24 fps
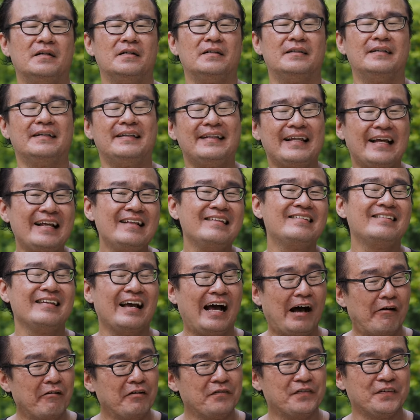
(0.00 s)
The lens,
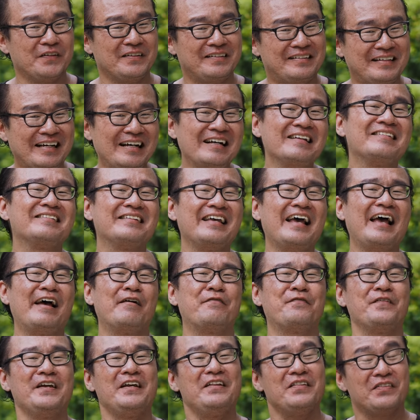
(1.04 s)
however, does
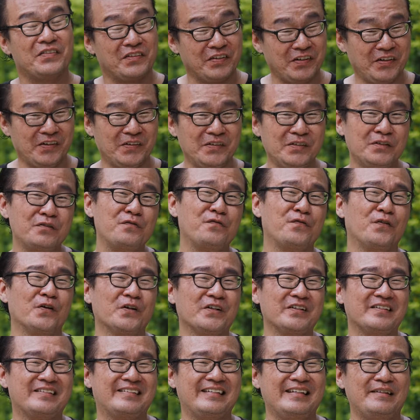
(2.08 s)
have internal
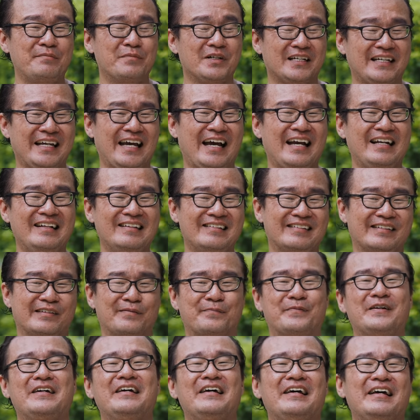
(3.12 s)
focusing
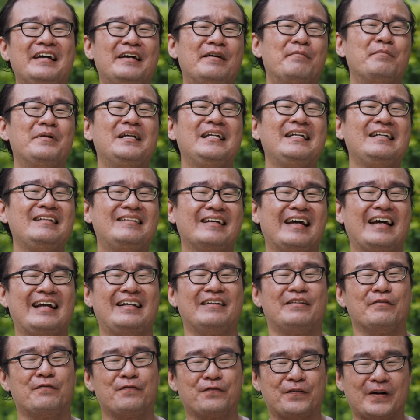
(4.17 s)
mechanism, meaning that
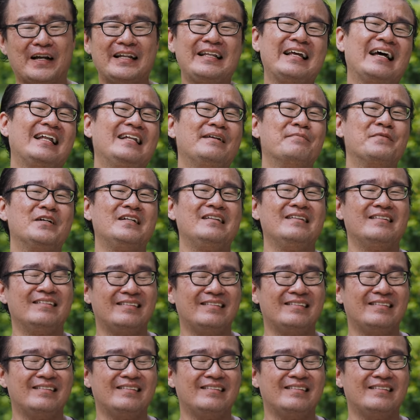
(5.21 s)
the front element